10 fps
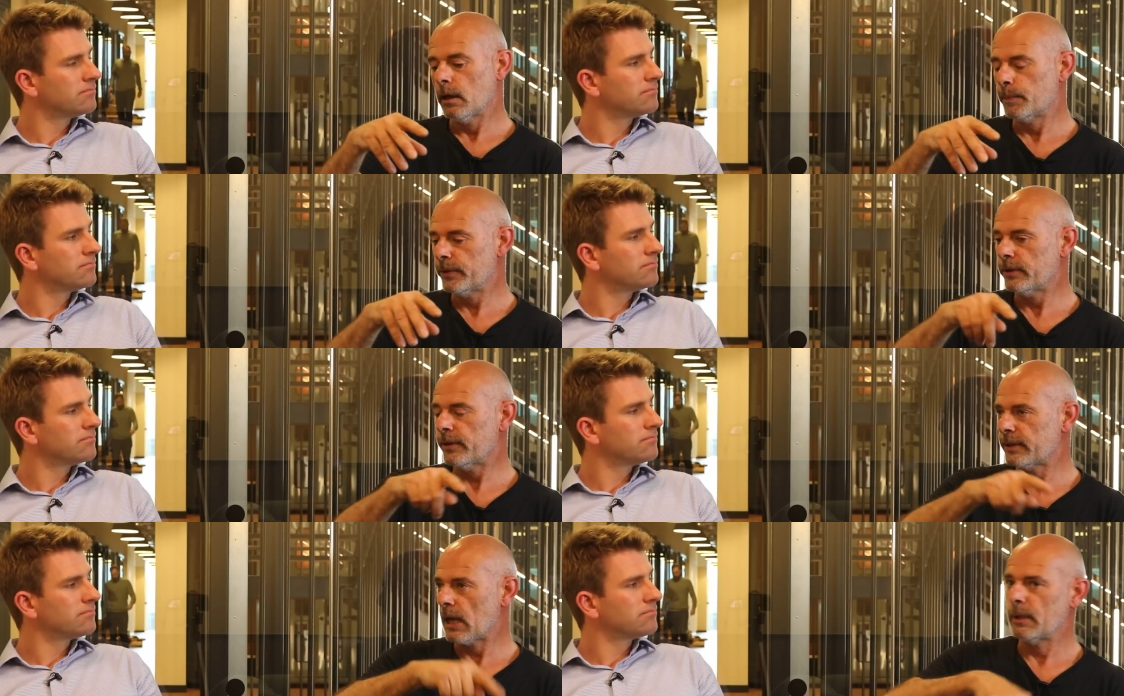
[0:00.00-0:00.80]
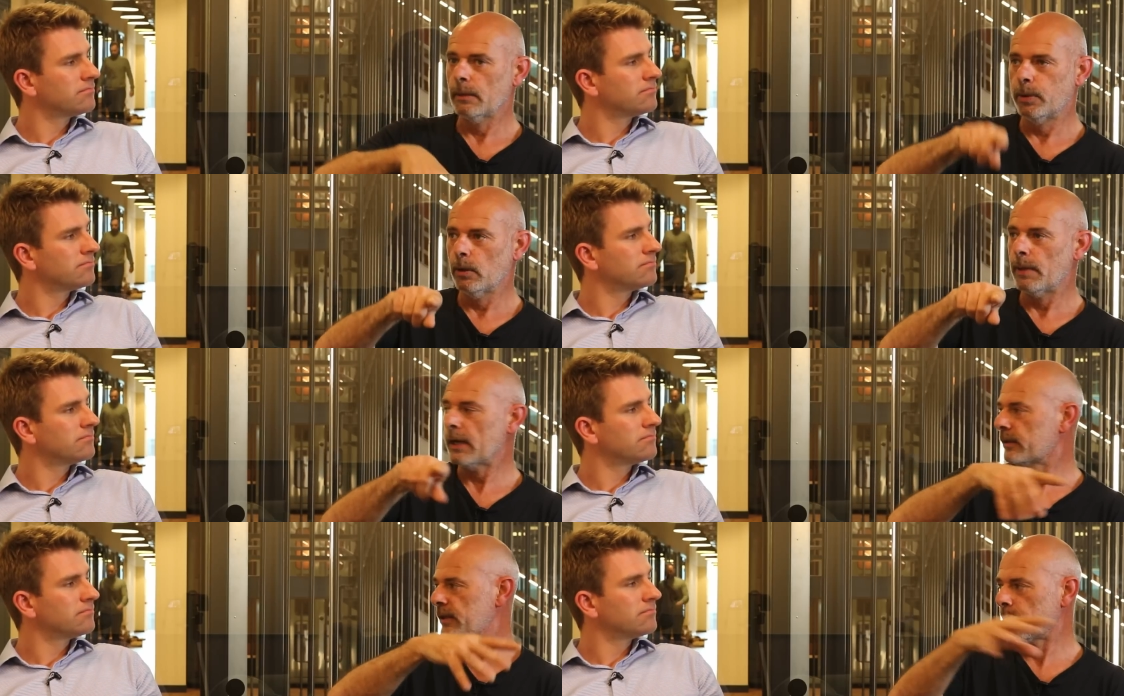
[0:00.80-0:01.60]
Speaker 1: A percent of the time, it'll pull
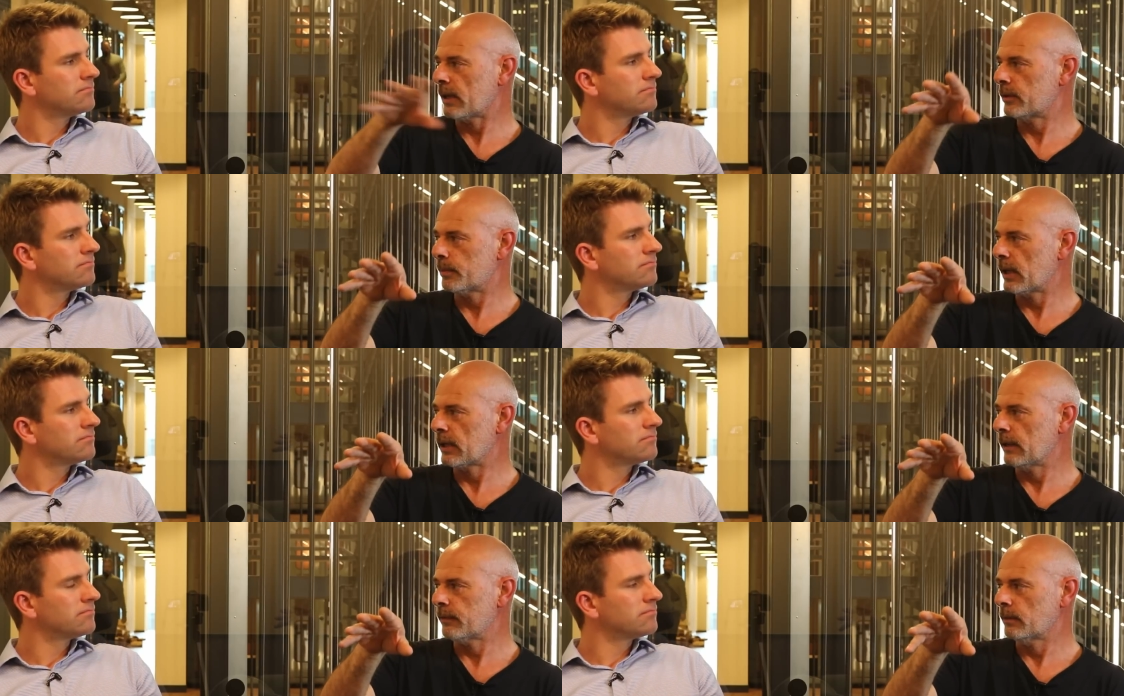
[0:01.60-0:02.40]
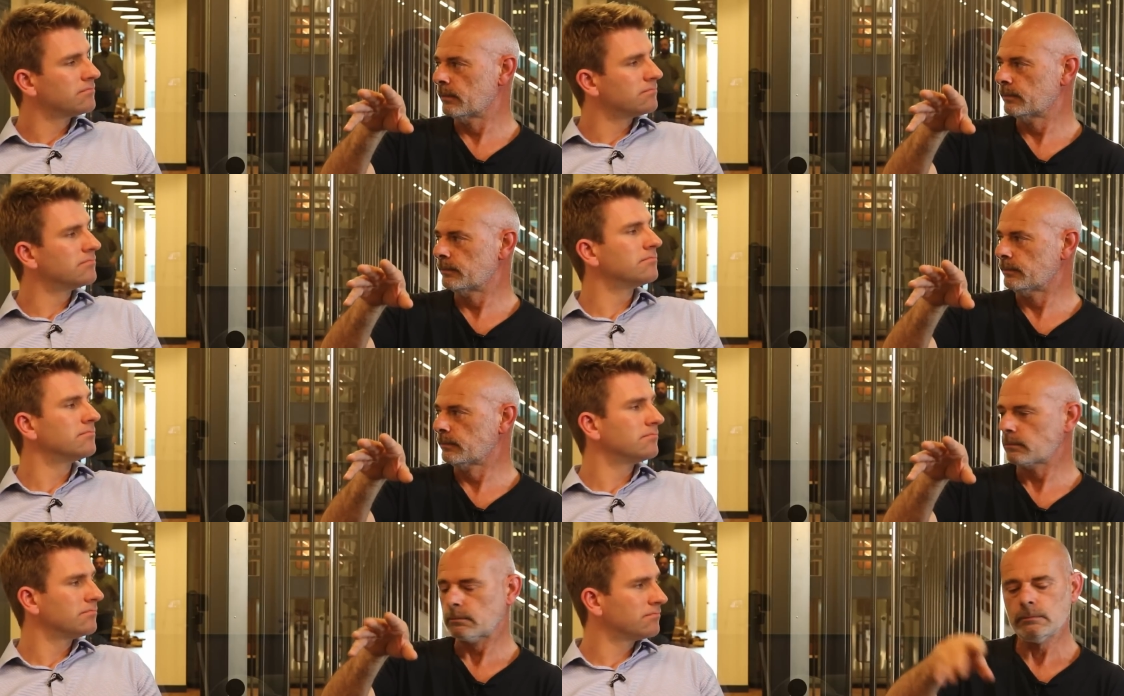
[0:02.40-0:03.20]
back and turn out to break even. Mm
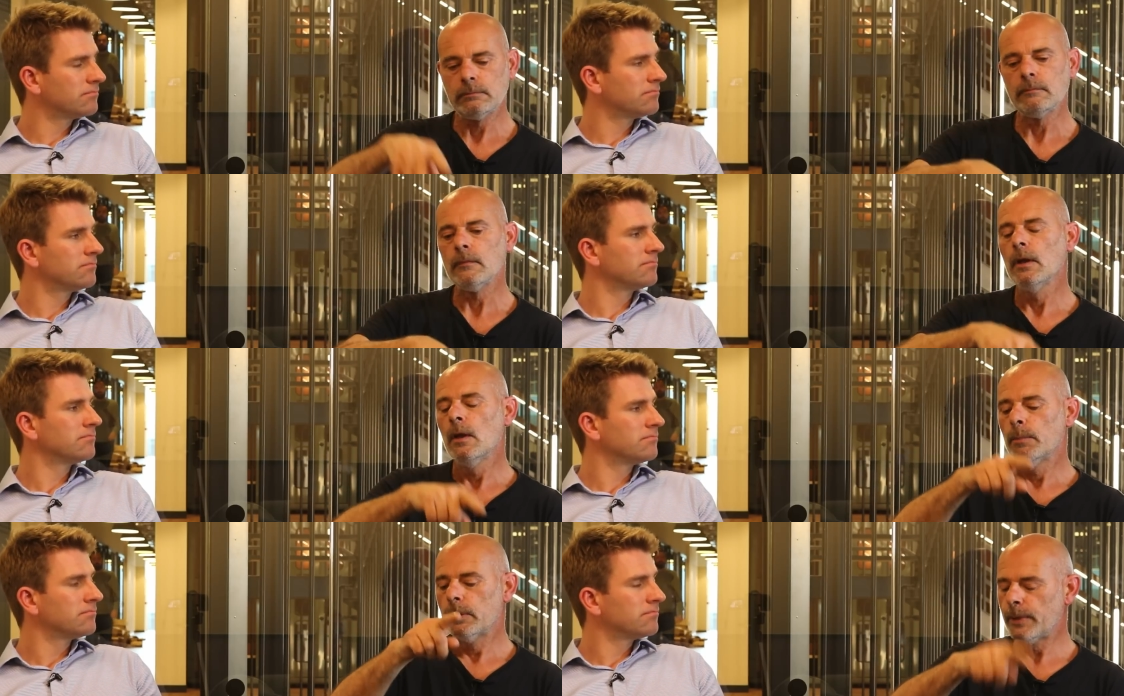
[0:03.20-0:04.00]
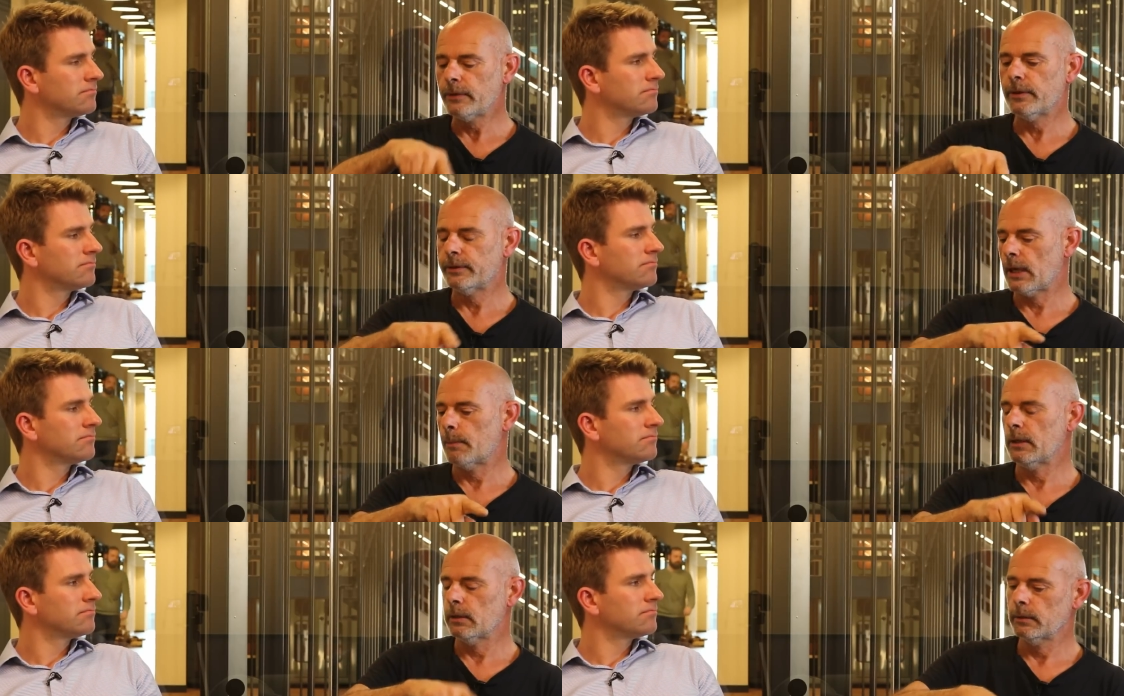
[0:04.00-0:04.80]
-hmm but at the end of the
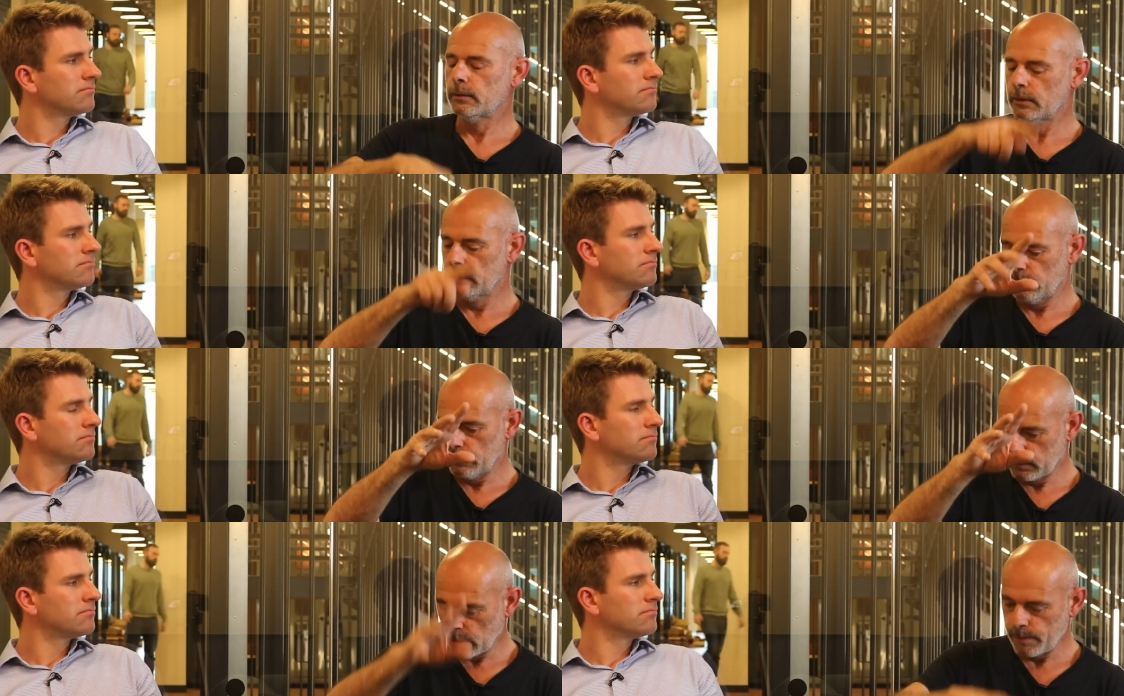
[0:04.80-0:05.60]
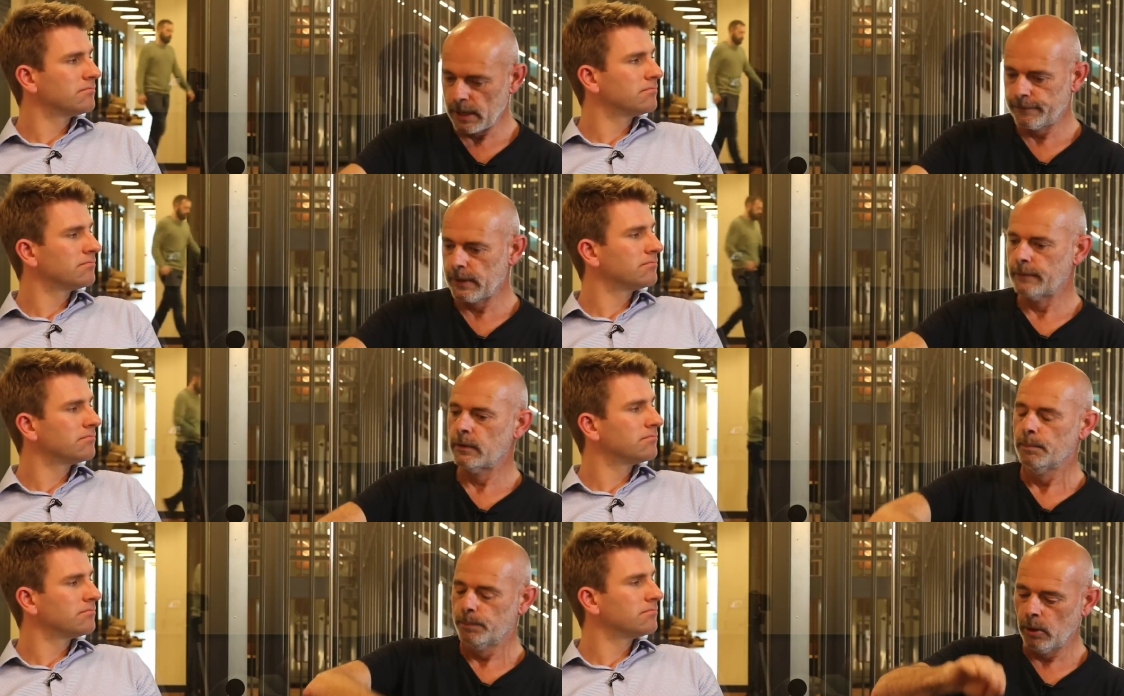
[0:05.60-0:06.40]
time, it'll go in my
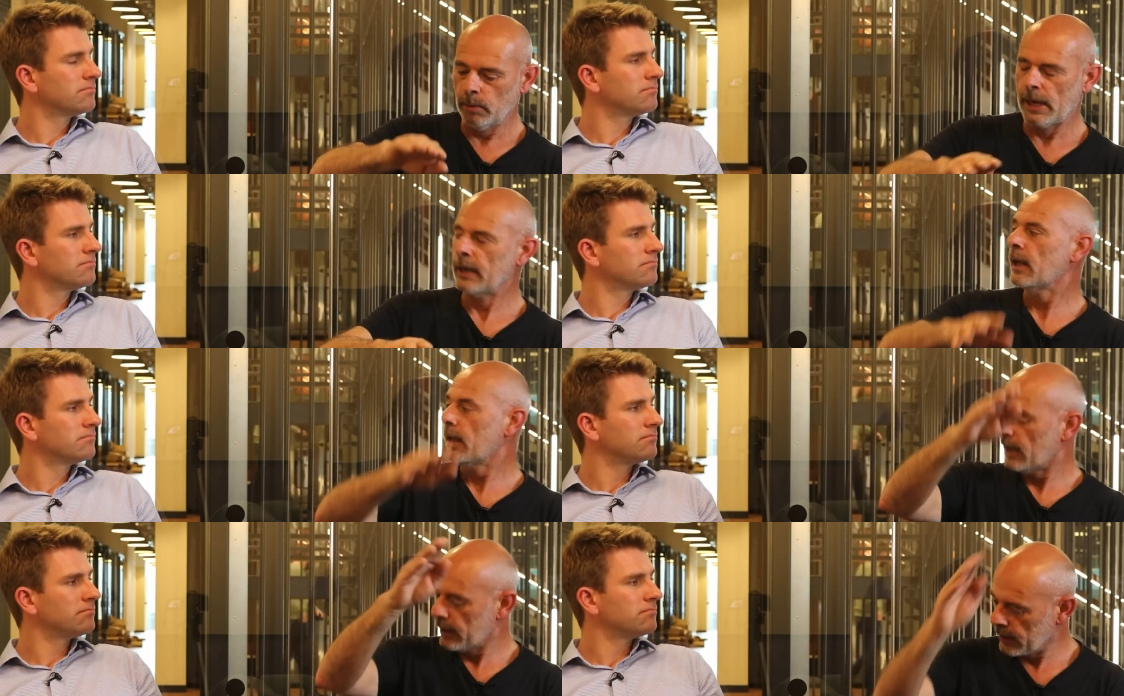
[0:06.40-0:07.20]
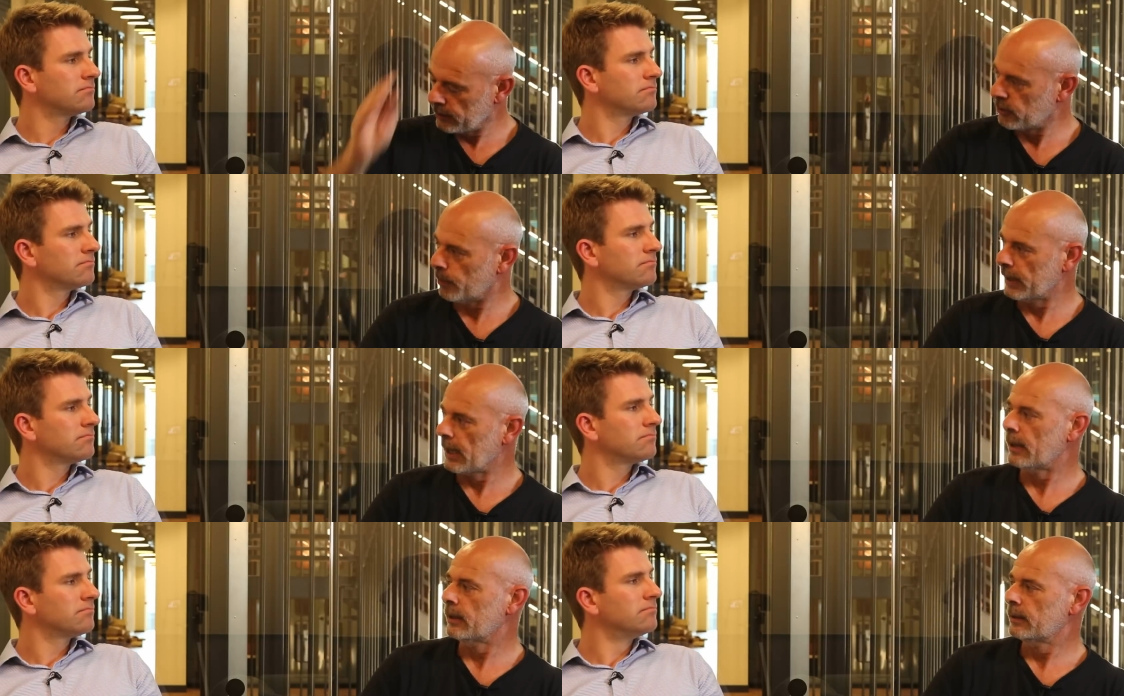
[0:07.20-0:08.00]
favour, pull back, and then drop
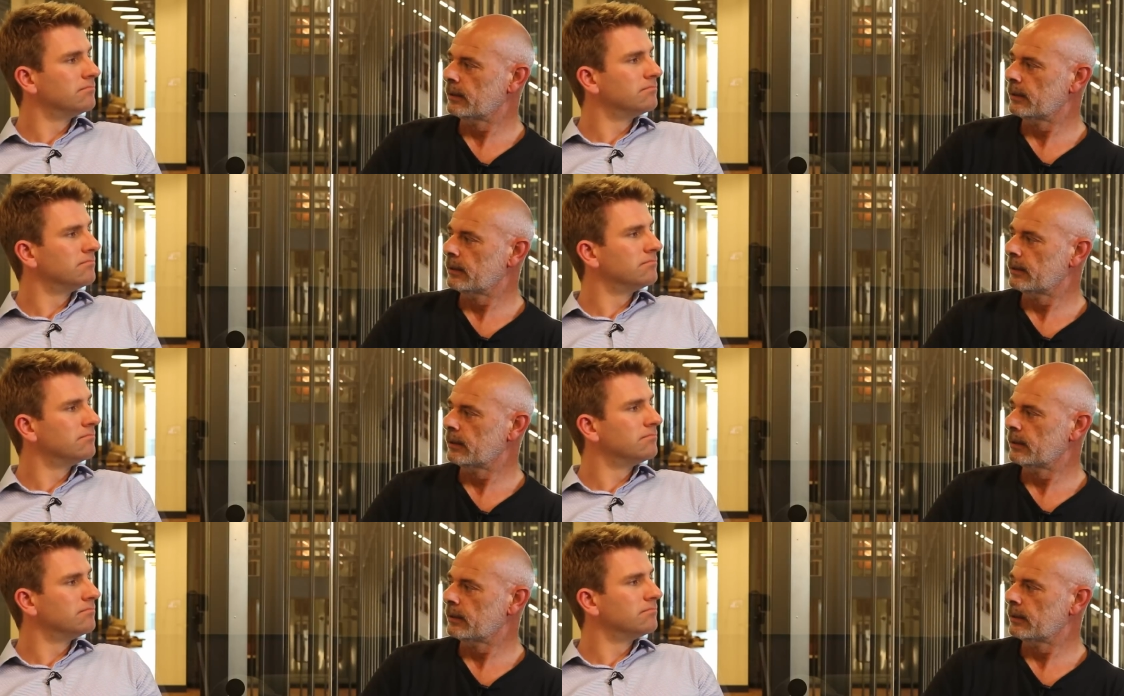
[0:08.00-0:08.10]
again.